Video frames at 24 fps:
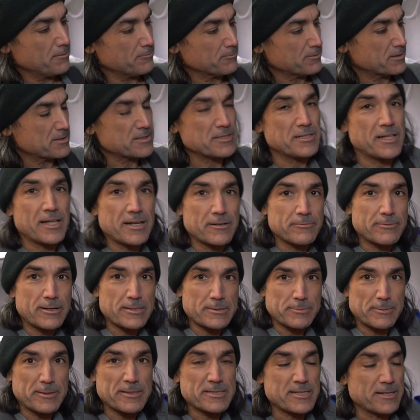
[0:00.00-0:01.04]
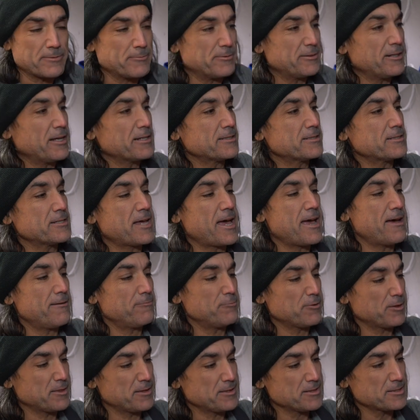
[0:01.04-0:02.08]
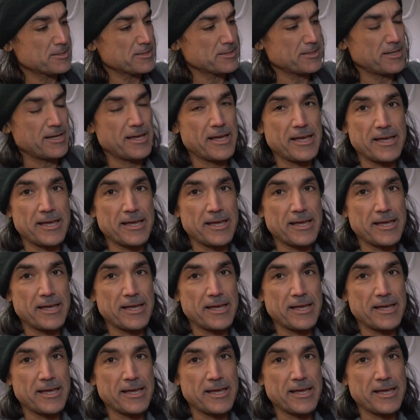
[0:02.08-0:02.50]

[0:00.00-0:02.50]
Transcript: There's a lot of recipes that we like to have with this,